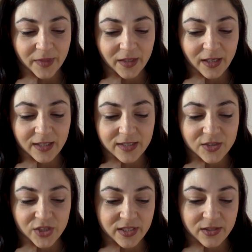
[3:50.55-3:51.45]
Is
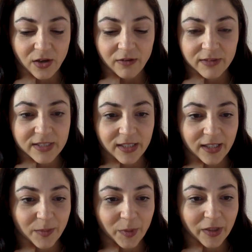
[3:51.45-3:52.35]
just obviously
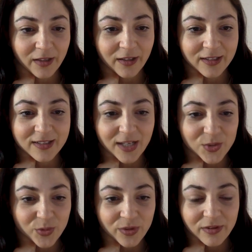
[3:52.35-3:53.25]
keeping in touch
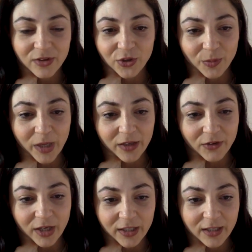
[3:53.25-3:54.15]
with my
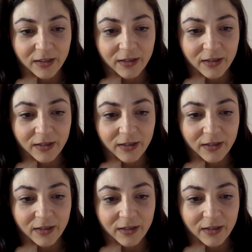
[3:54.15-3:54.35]
Iraqi